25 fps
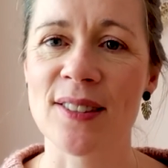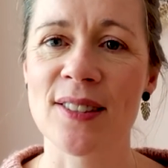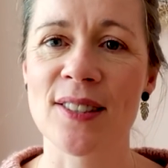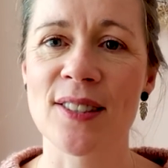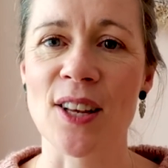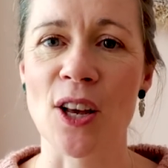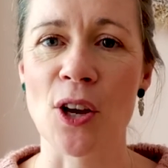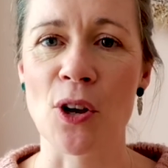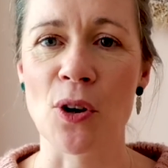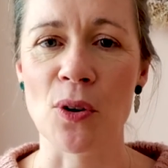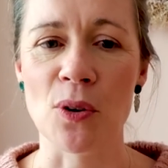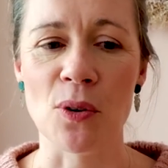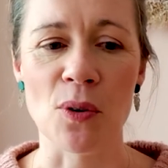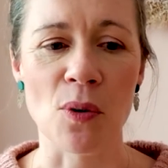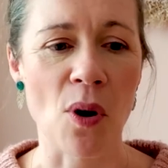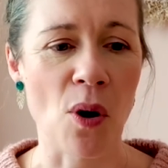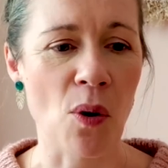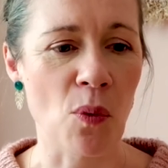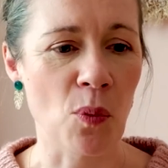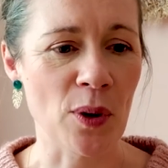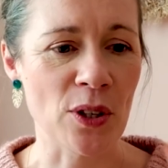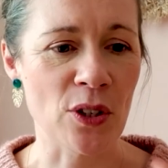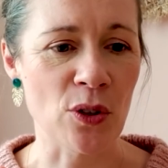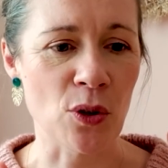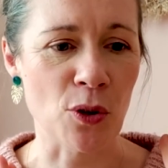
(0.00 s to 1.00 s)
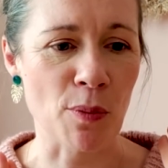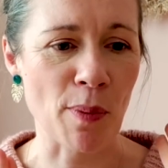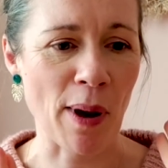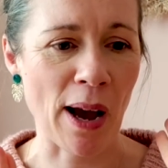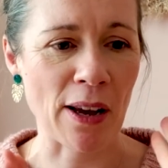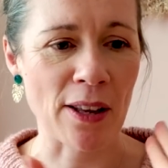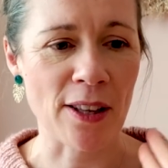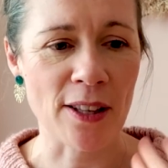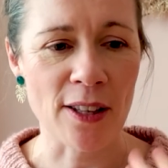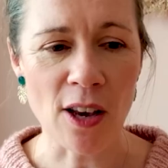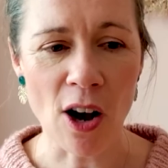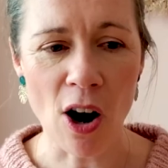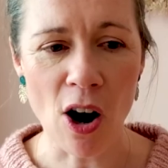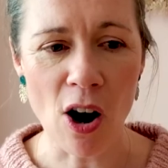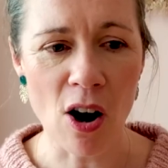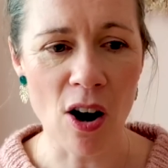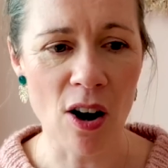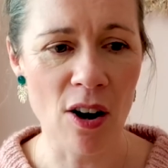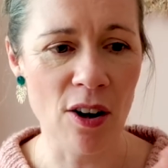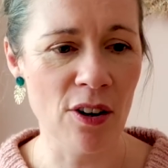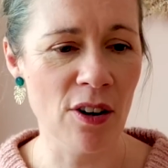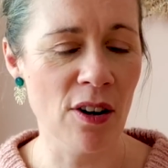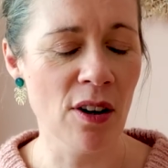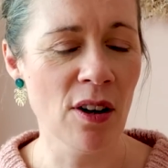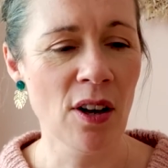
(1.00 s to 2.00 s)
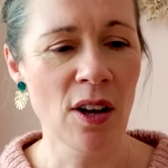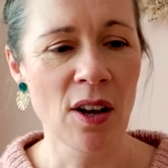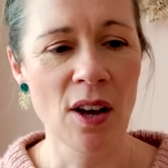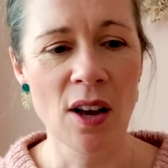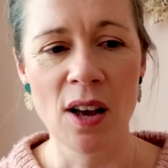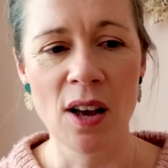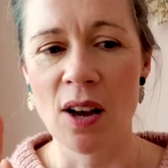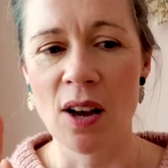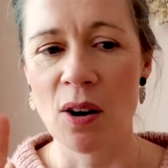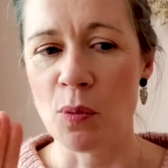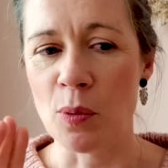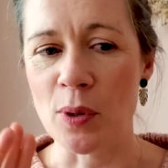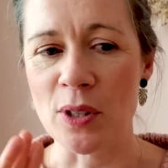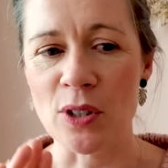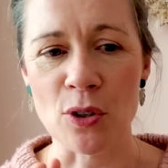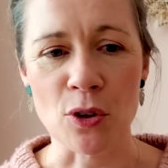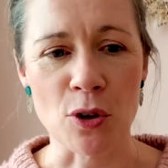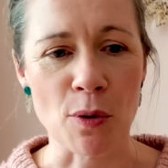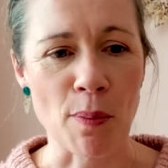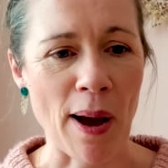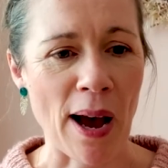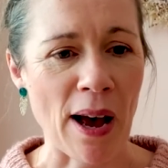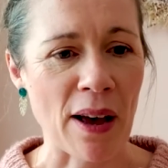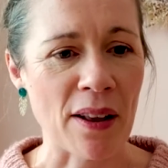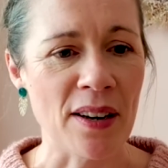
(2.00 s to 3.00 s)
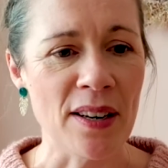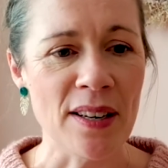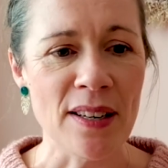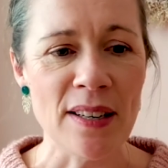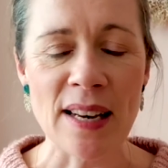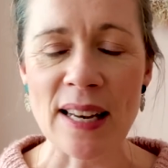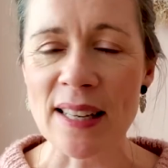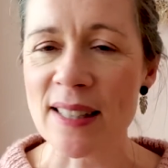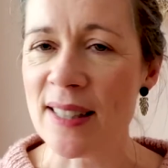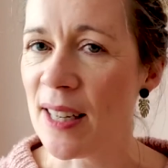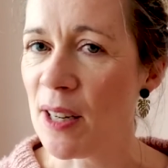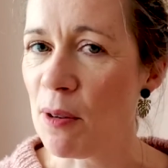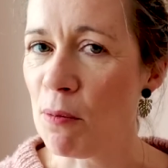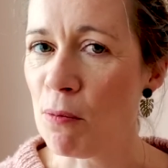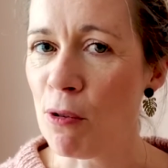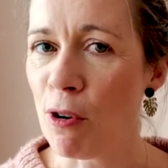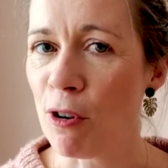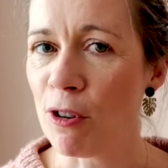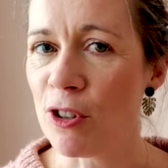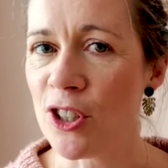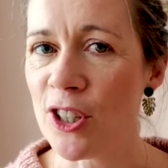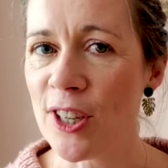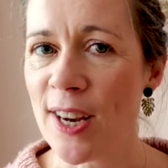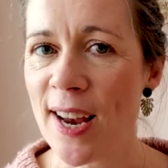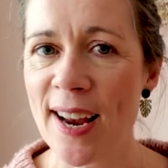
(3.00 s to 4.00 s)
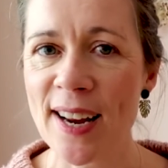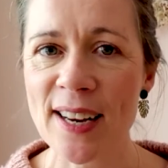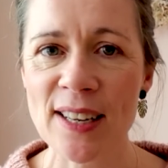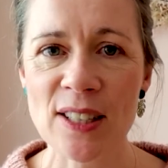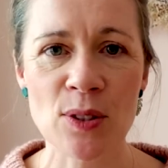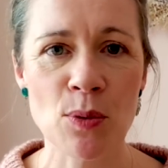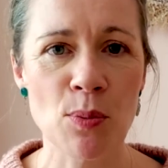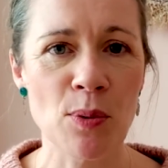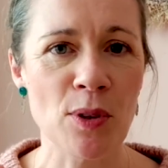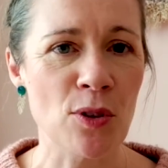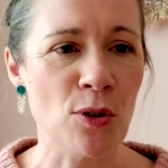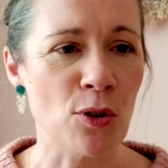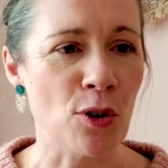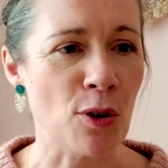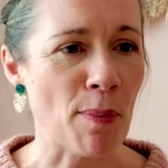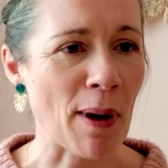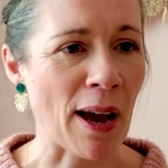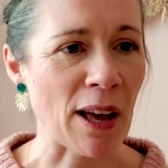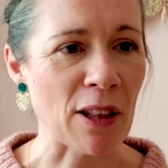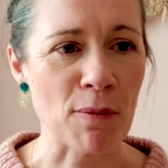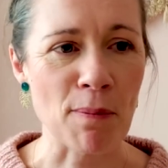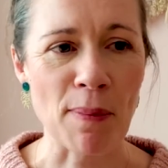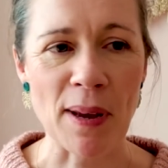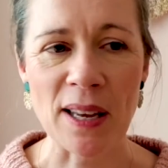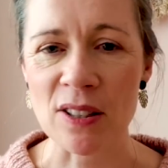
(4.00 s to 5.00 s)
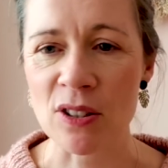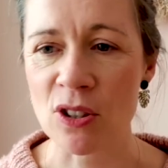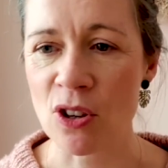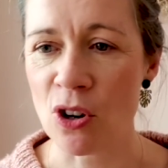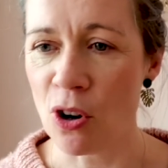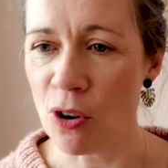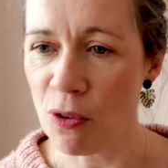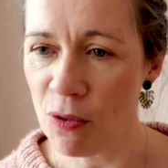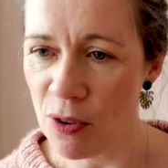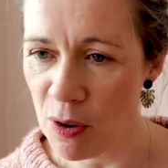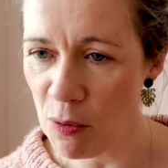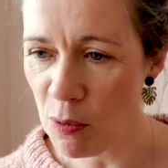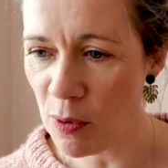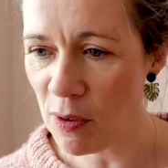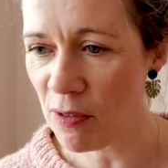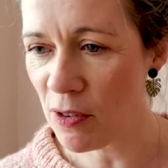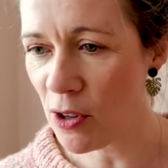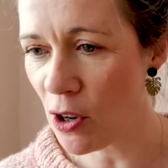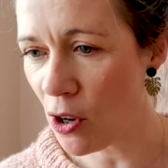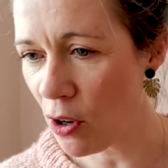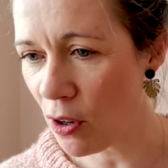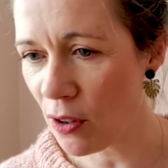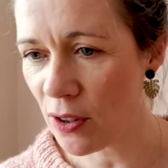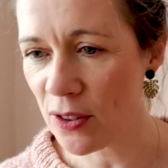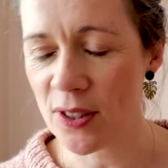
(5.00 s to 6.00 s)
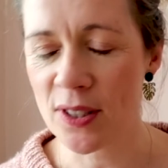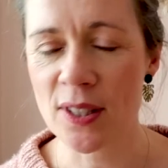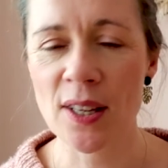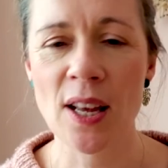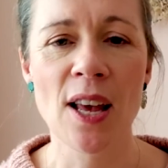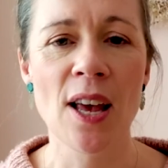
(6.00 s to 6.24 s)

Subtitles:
So we talk about yarn, we talk about knitting projects, we talk about the best coffee we've got,